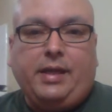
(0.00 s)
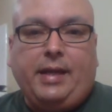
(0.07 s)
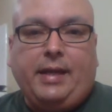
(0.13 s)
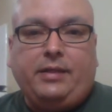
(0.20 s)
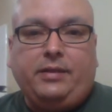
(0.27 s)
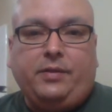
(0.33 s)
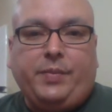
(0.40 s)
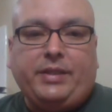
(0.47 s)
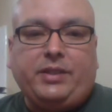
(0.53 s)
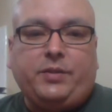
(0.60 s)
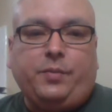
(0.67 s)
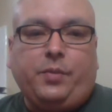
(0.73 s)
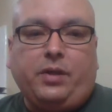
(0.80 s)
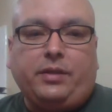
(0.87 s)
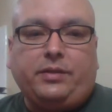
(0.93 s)
and the
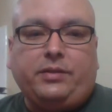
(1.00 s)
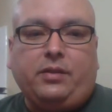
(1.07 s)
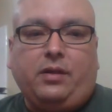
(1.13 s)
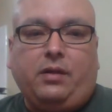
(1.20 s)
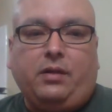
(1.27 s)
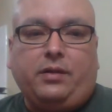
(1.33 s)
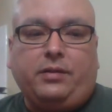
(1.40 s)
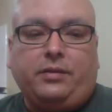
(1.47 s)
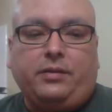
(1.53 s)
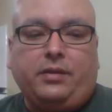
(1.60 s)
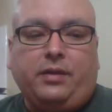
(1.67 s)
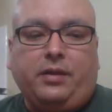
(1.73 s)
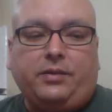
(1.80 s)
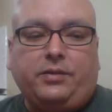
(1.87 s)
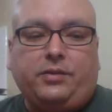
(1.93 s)
benchmarks
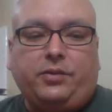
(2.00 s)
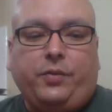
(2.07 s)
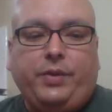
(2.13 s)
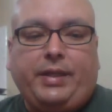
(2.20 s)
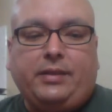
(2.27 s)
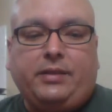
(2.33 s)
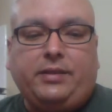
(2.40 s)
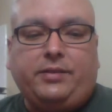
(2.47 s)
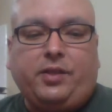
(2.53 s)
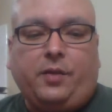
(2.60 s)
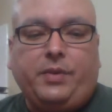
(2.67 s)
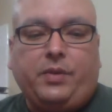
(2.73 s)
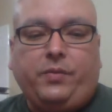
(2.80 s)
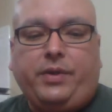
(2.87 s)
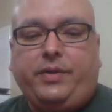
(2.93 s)
are so we can
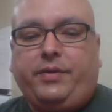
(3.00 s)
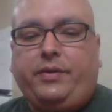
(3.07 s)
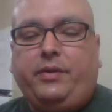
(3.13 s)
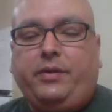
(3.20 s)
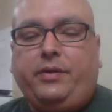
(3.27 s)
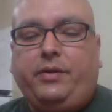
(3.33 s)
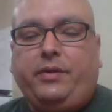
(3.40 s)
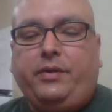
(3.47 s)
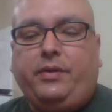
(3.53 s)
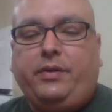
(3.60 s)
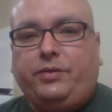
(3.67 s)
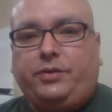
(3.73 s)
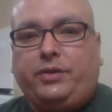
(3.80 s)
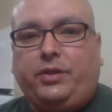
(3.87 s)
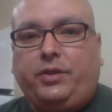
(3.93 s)
determine whether or not the
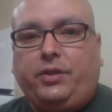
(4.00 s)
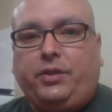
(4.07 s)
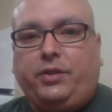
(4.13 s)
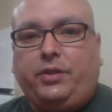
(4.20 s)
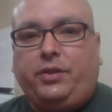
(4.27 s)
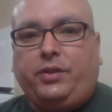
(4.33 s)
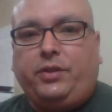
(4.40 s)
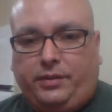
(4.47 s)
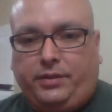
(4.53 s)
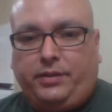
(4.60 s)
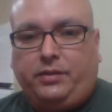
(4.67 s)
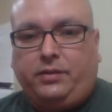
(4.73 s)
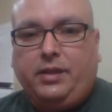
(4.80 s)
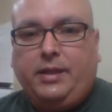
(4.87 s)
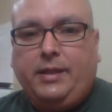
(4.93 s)
students are learning the
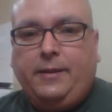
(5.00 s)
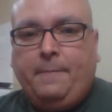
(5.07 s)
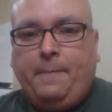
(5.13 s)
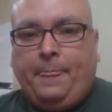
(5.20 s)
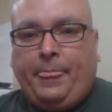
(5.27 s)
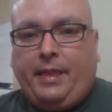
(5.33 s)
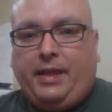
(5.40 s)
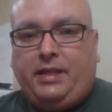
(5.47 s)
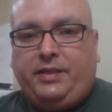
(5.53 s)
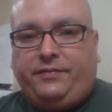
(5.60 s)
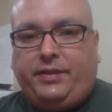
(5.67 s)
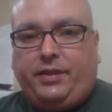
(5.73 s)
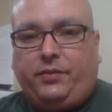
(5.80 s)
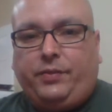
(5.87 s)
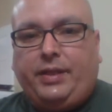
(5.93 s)
material and
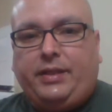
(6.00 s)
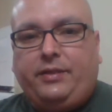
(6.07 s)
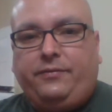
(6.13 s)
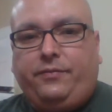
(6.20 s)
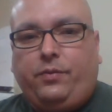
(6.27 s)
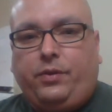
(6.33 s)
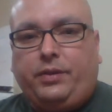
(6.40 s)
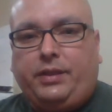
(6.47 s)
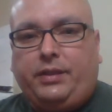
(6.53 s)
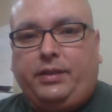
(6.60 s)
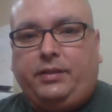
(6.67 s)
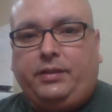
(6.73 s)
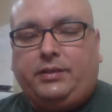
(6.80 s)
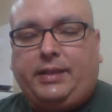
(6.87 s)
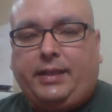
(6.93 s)
if they're ready for
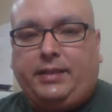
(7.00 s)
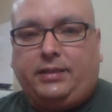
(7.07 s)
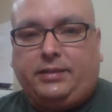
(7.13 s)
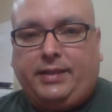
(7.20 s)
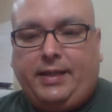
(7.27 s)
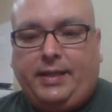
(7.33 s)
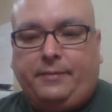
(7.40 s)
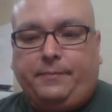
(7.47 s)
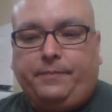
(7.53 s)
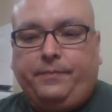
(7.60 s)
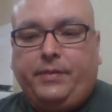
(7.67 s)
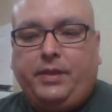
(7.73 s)
the state exam.